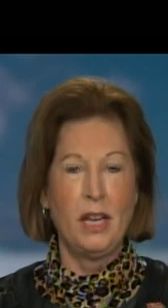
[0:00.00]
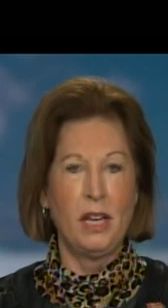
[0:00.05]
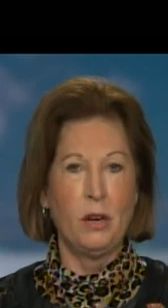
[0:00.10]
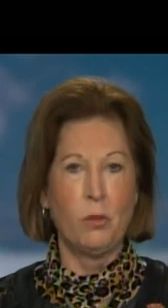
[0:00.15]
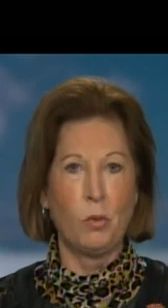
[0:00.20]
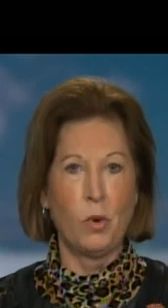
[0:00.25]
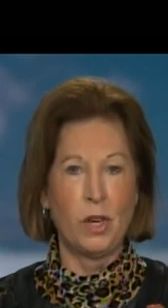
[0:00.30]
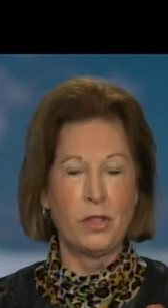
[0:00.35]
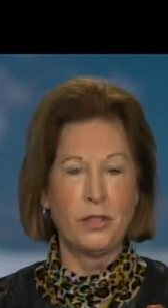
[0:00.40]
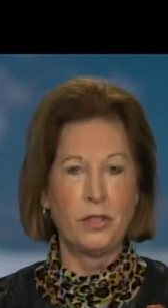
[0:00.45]

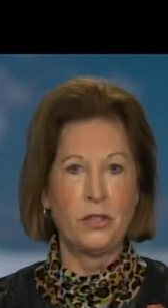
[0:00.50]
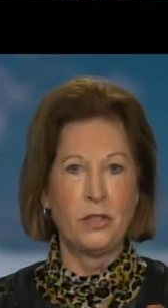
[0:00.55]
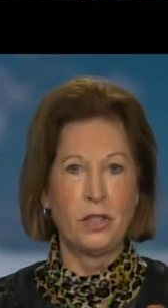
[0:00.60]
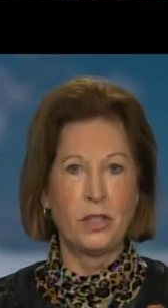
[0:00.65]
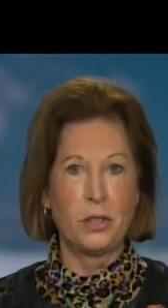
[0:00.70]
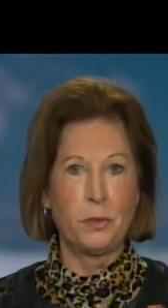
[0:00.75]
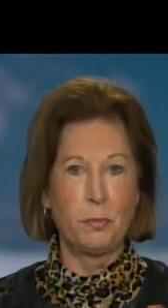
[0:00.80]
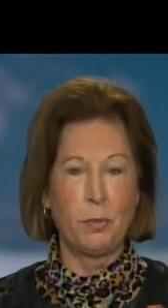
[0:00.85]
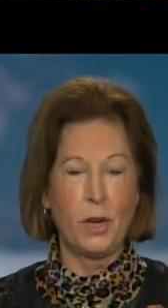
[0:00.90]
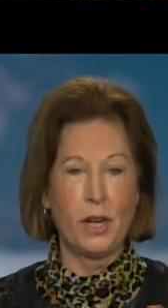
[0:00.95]
It wasn't
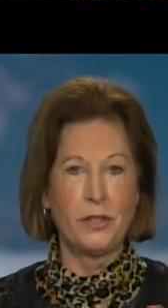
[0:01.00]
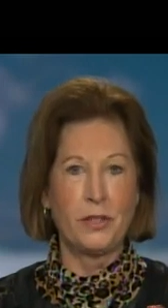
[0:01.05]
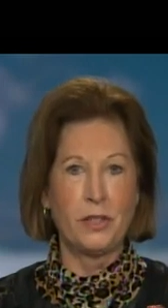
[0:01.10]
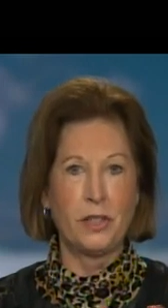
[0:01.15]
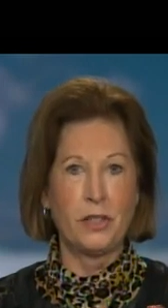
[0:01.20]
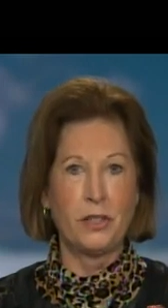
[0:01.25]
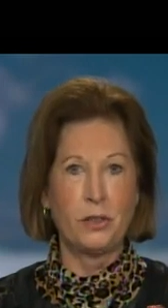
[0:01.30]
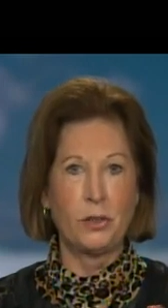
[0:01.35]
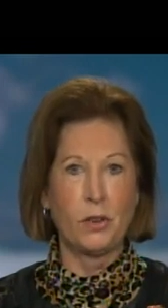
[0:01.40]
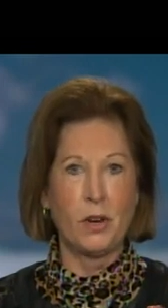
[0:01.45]
just
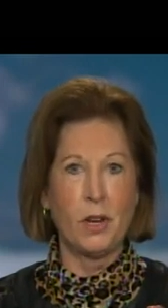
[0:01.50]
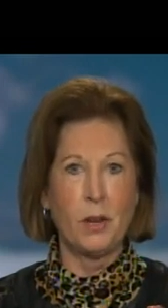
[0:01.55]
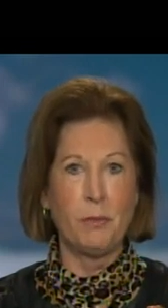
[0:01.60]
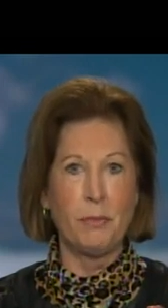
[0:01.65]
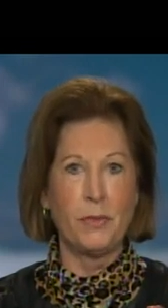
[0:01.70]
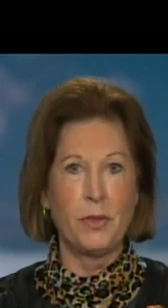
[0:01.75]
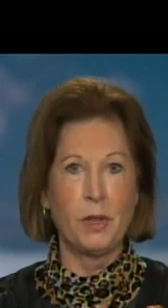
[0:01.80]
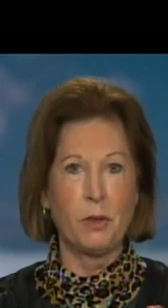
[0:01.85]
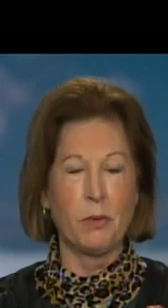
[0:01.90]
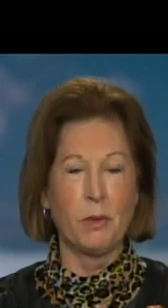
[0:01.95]
President
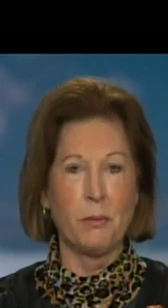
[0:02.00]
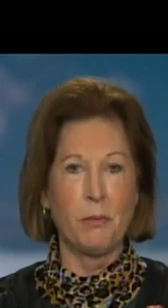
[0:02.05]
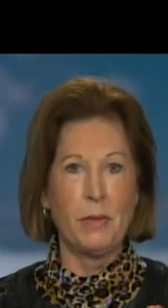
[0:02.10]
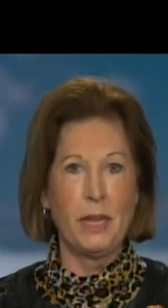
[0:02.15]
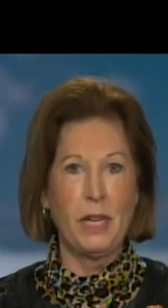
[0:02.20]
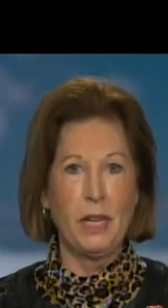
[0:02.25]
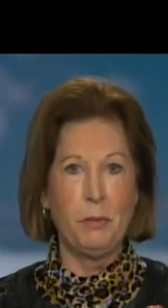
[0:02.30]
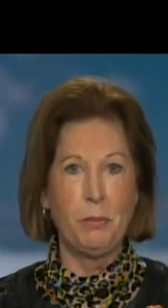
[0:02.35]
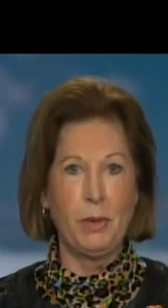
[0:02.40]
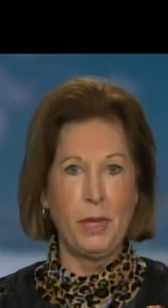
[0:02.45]
Trump. There were
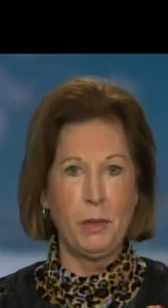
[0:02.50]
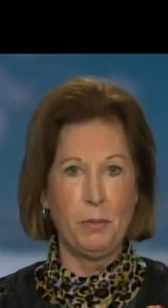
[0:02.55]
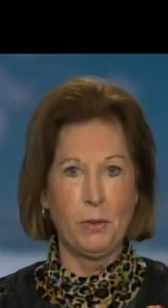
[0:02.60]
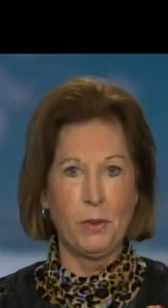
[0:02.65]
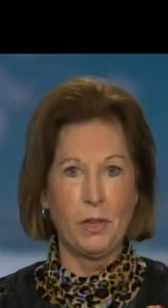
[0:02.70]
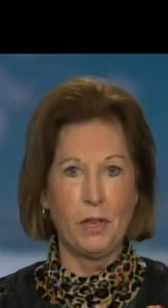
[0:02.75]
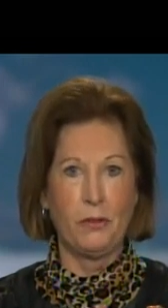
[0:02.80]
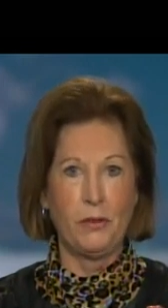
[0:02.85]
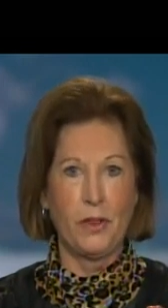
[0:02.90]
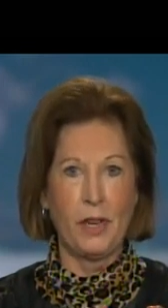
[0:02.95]
many
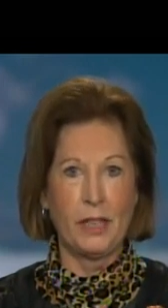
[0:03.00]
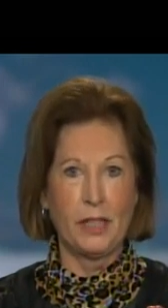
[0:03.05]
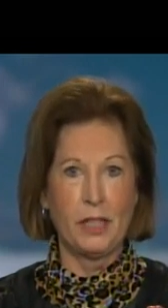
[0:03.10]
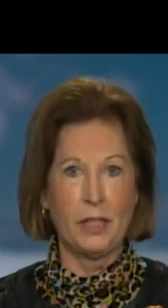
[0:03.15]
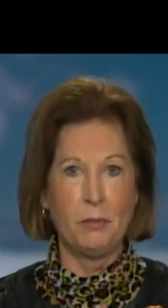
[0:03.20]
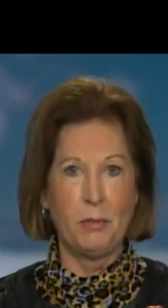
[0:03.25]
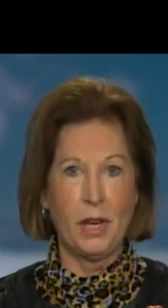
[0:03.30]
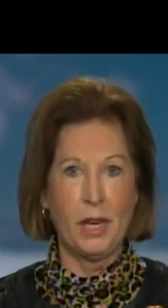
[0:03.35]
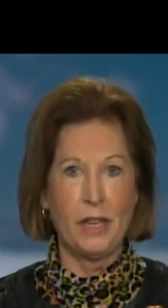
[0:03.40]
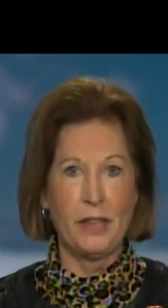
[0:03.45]
people
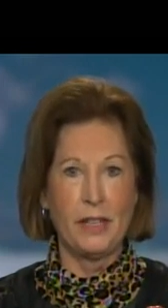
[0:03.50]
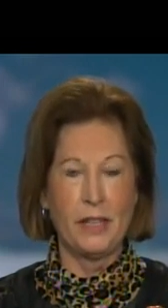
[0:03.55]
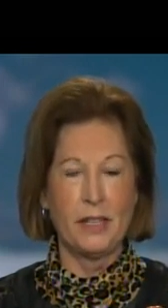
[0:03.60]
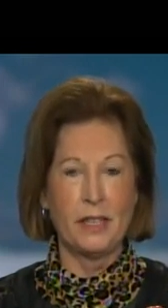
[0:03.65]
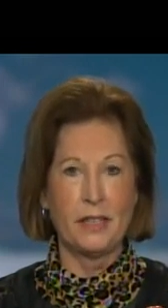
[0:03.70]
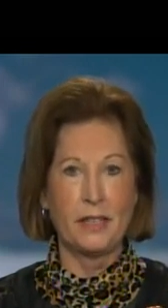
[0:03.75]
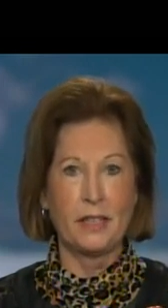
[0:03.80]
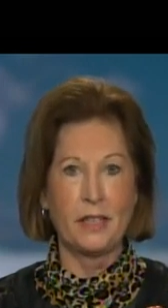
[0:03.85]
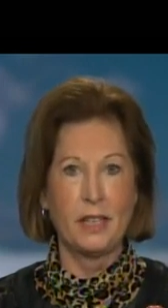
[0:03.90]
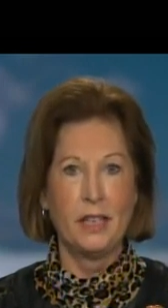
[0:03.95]
affected by
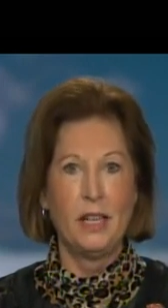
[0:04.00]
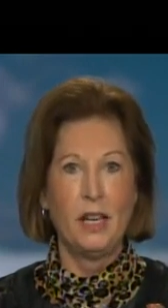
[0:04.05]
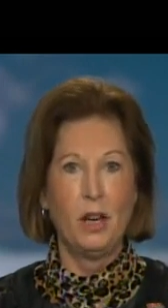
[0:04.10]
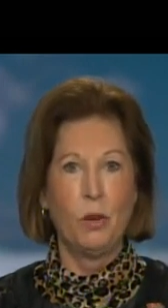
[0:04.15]
this.